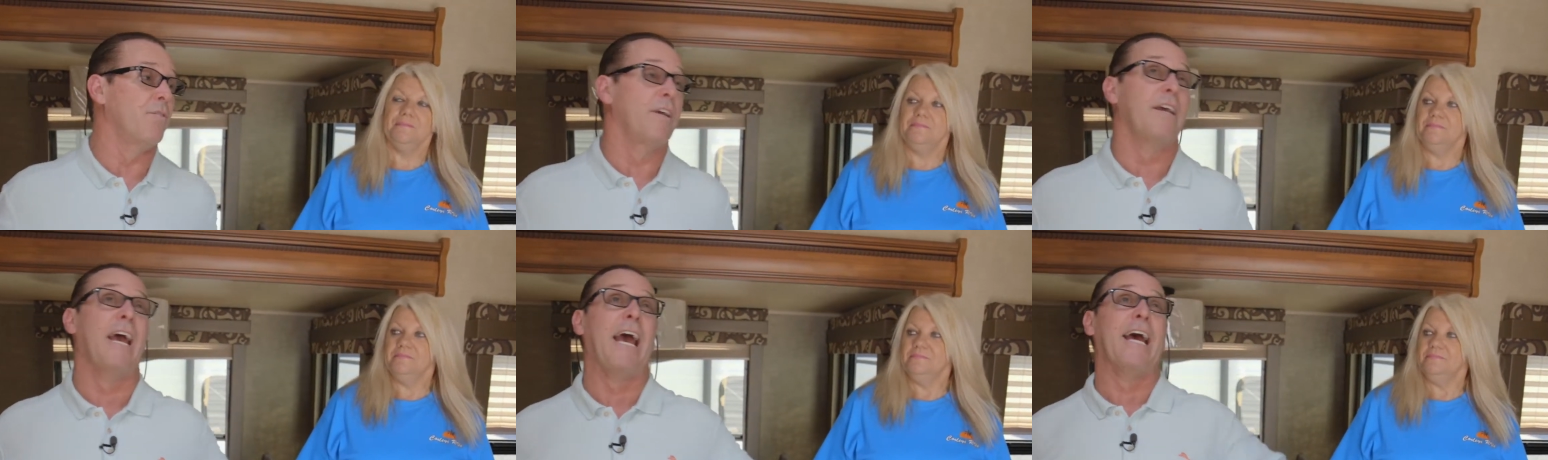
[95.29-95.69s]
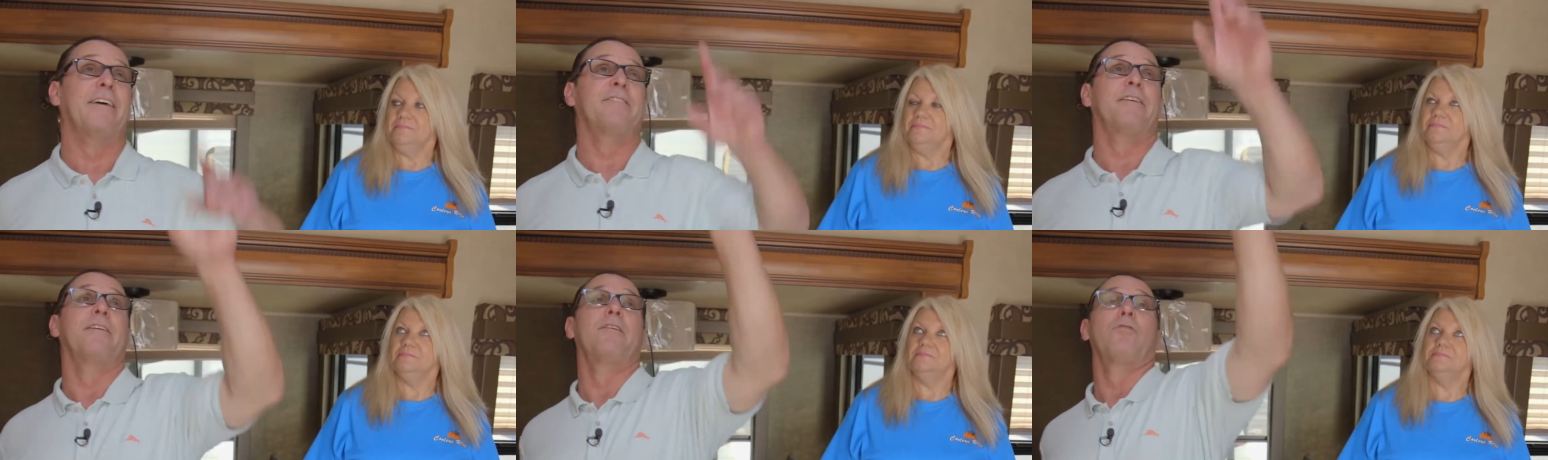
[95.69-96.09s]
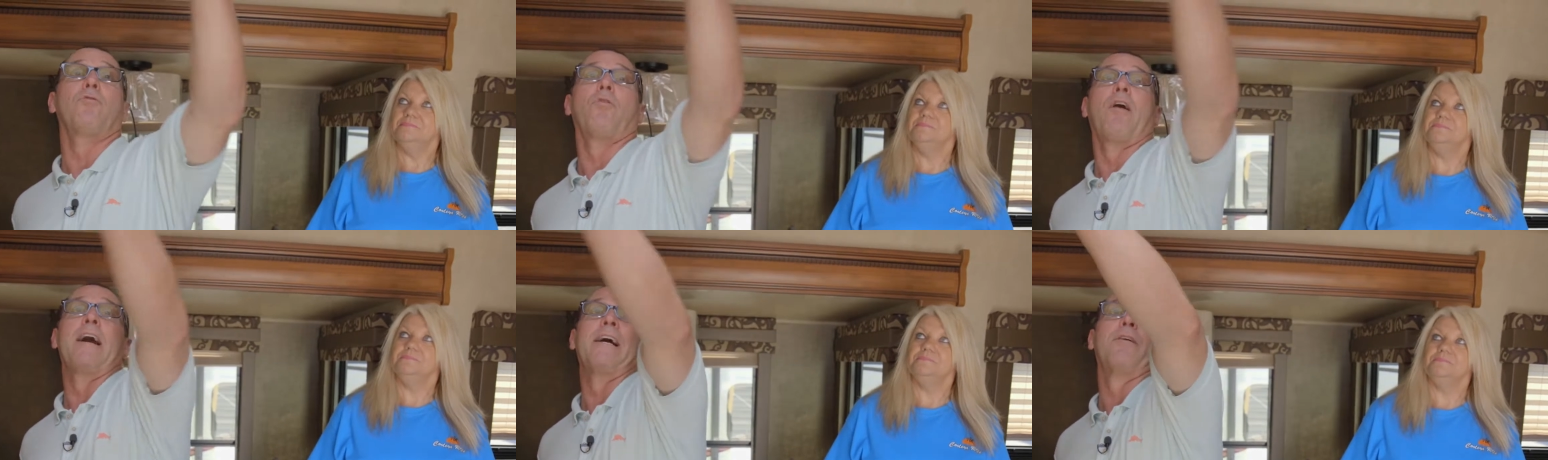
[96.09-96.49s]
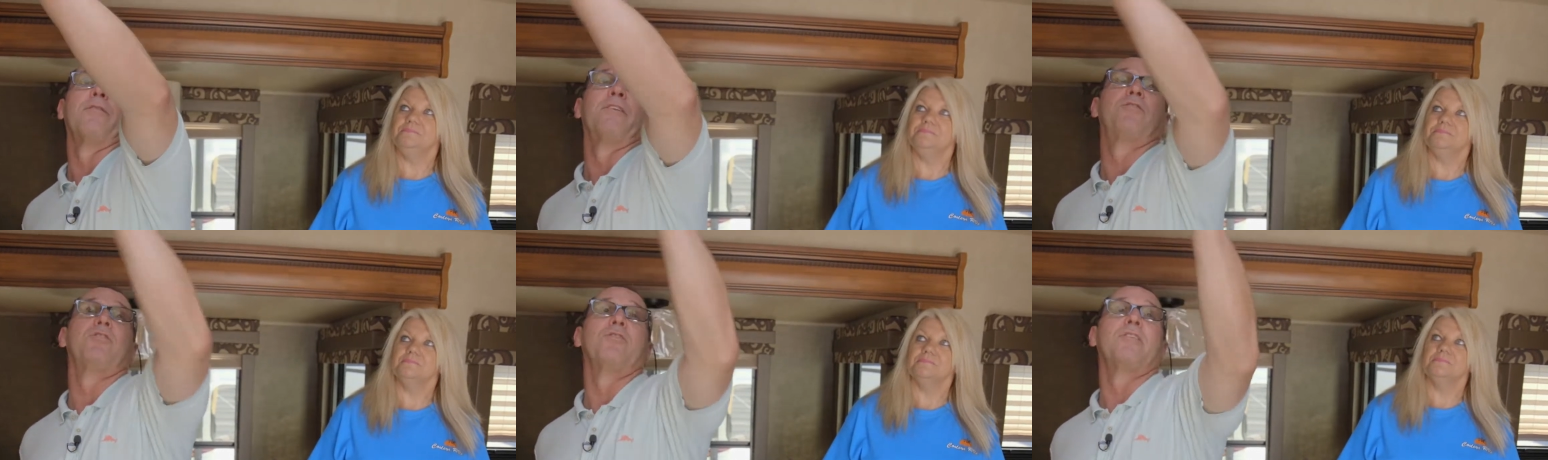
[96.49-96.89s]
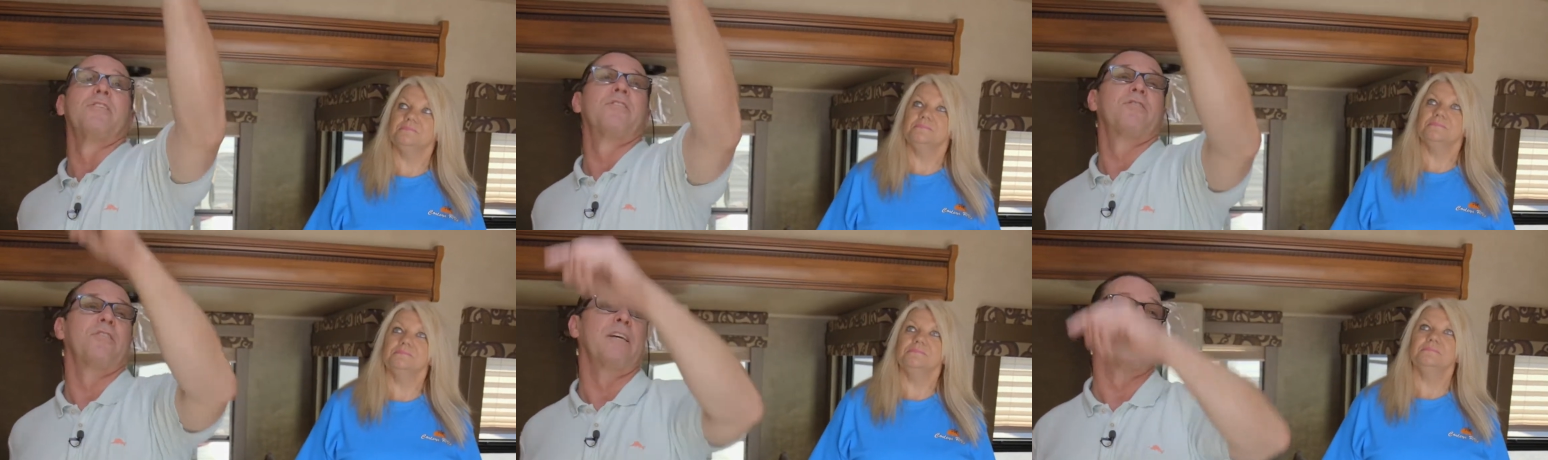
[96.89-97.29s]
Speaker 1: It has it in the round, as you can
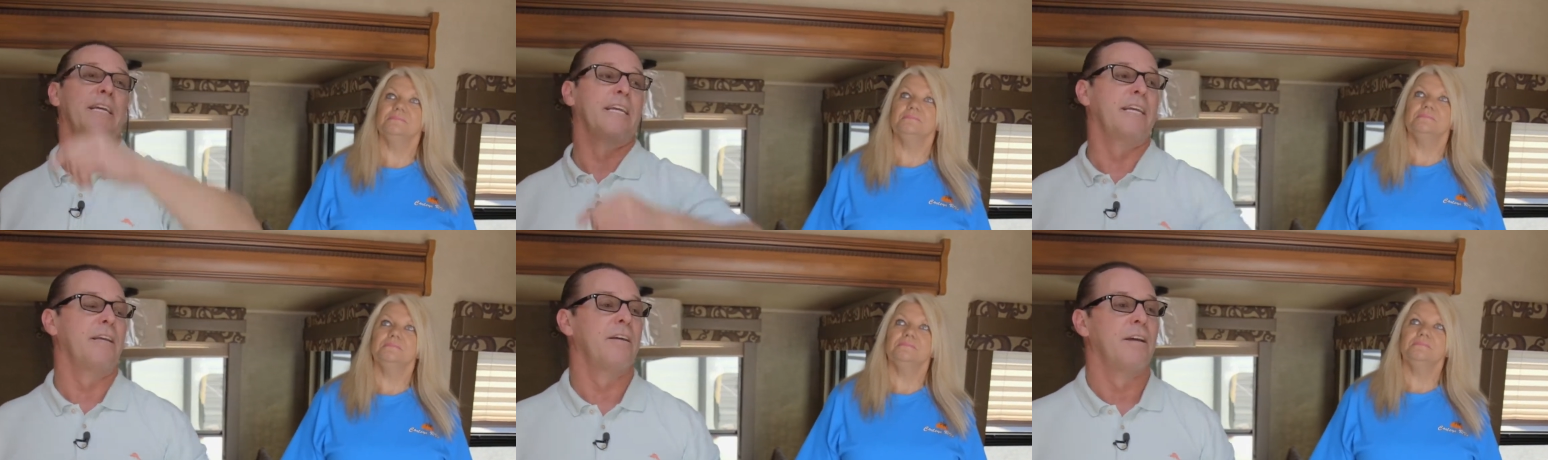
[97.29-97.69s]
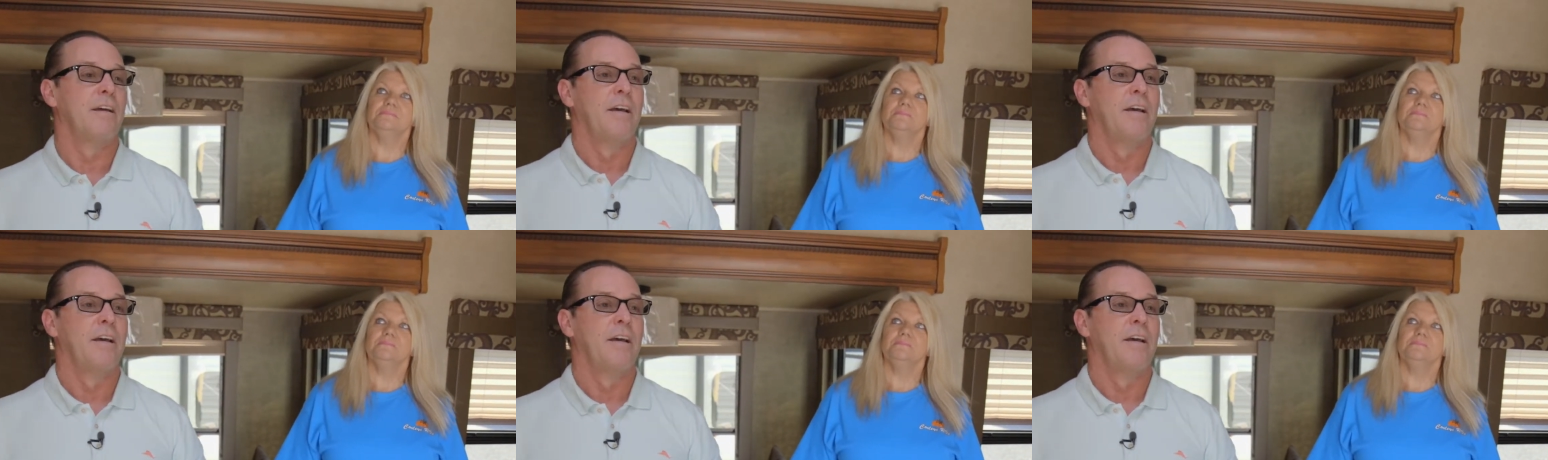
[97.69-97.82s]
see.